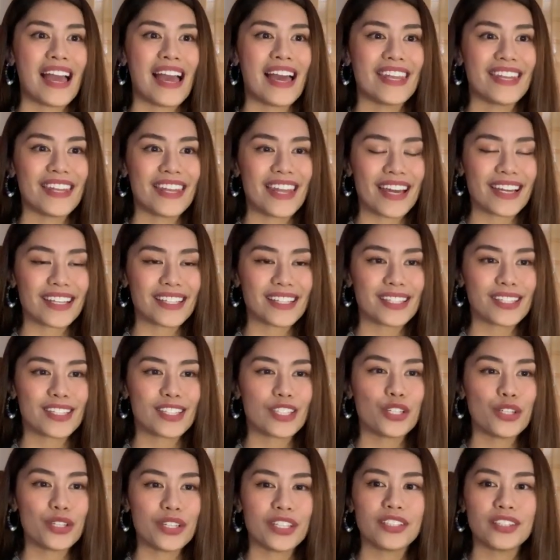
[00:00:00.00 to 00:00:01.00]
And next,
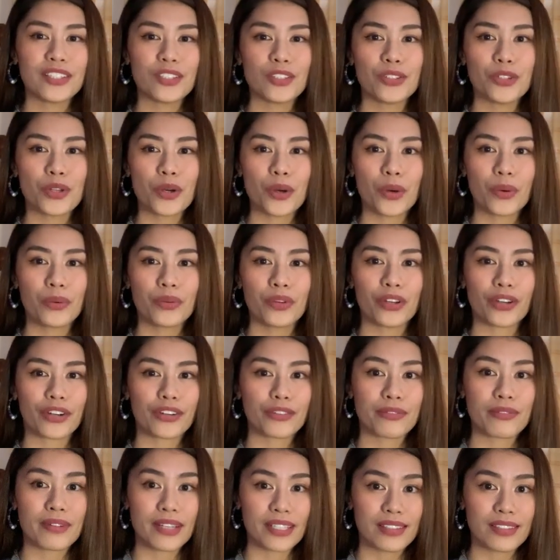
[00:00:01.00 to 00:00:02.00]
you need to know
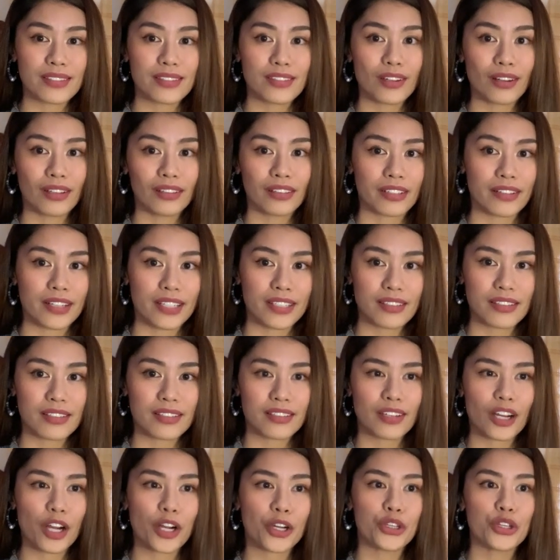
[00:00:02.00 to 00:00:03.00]
your risk
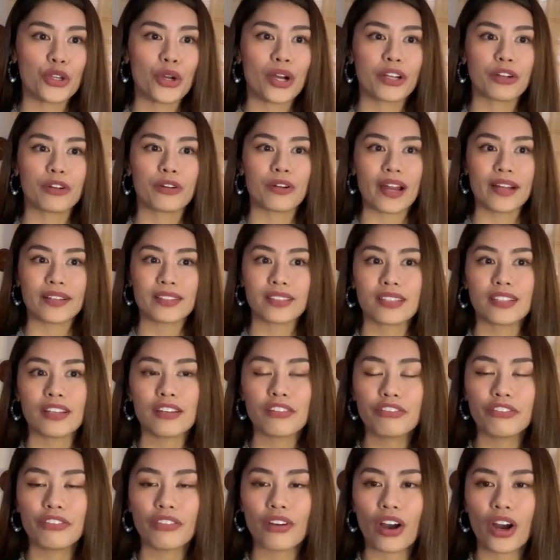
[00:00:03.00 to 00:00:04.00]
tolerance. Are you
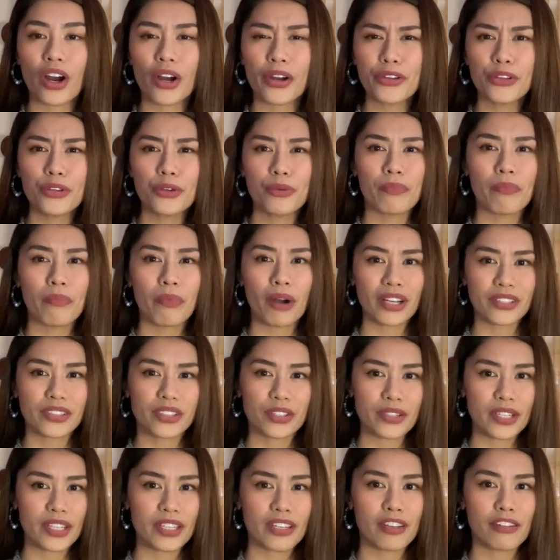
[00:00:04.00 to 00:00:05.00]
aggressive? Are you
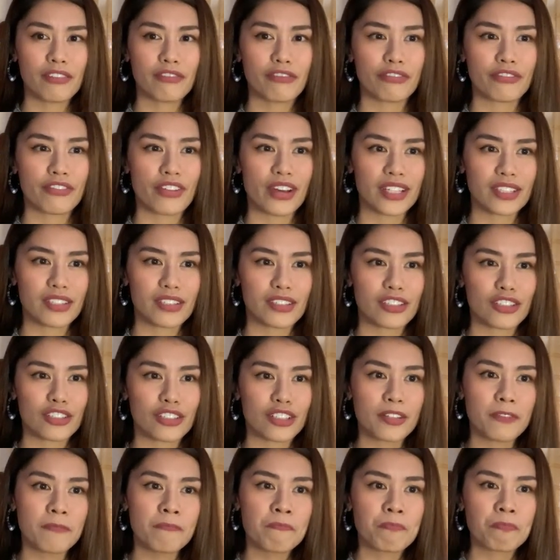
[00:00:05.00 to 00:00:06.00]
moderate
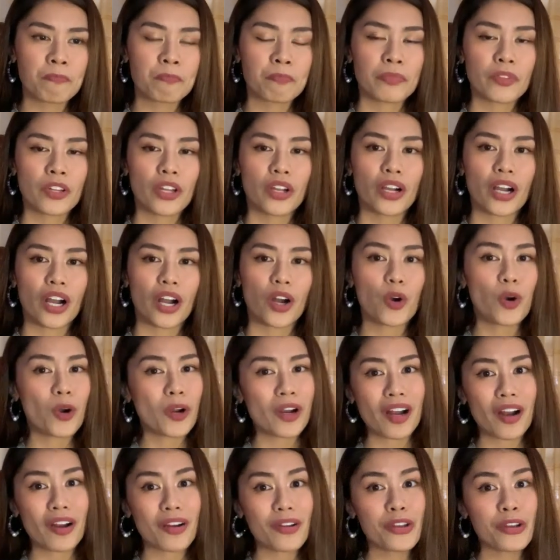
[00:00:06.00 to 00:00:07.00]
investor?
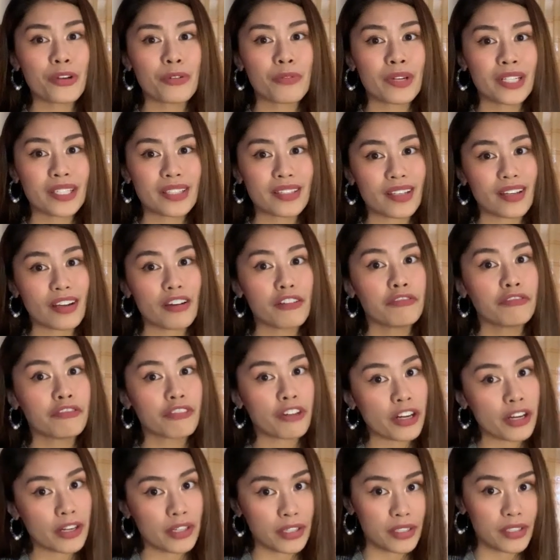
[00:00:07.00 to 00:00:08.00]
Or are you risk
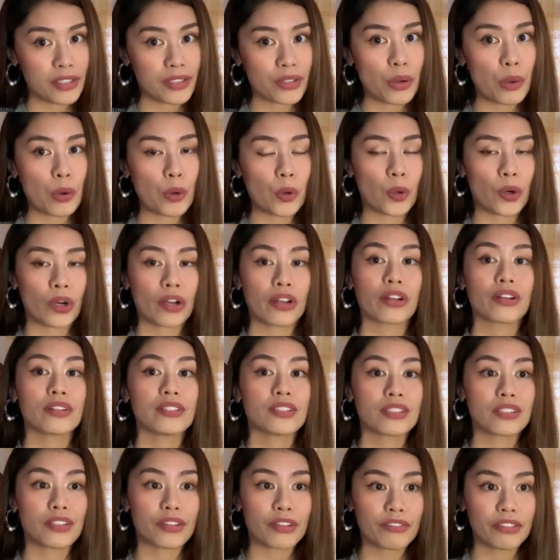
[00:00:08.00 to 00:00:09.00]
averse or
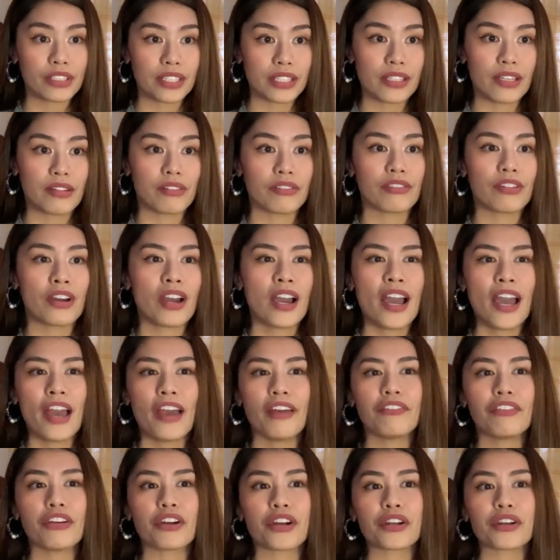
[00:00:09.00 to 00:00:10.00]
conservative?
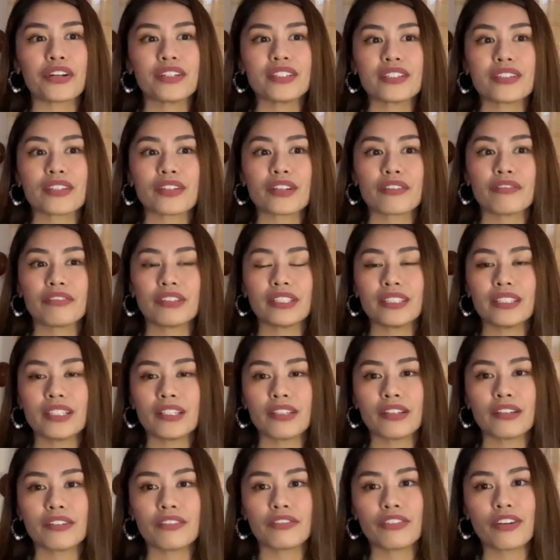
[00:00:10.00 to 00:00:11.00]
If you're
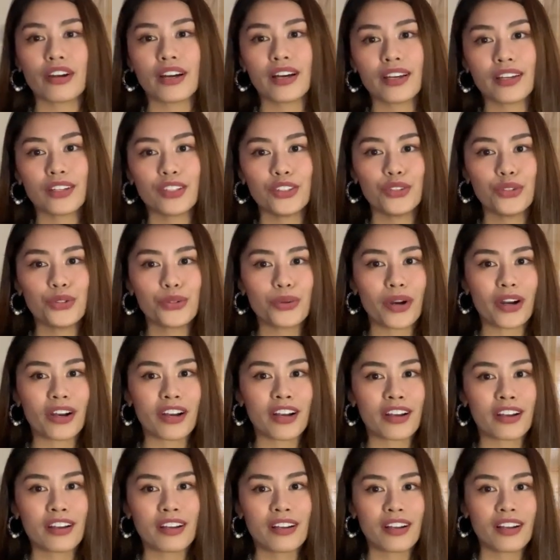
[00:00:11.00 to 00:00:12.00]
conservative, you
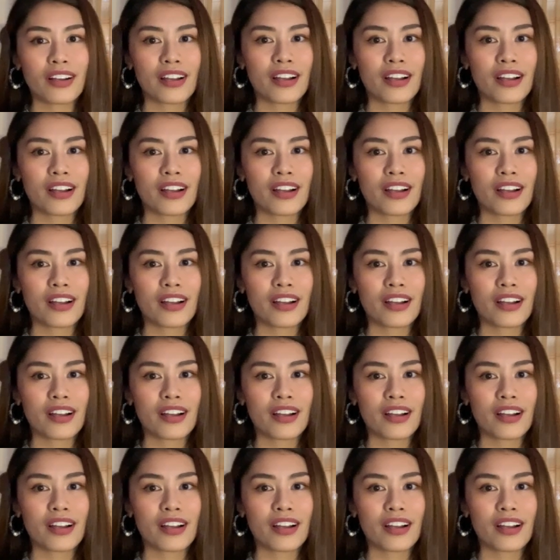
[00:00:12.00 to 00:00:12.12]
are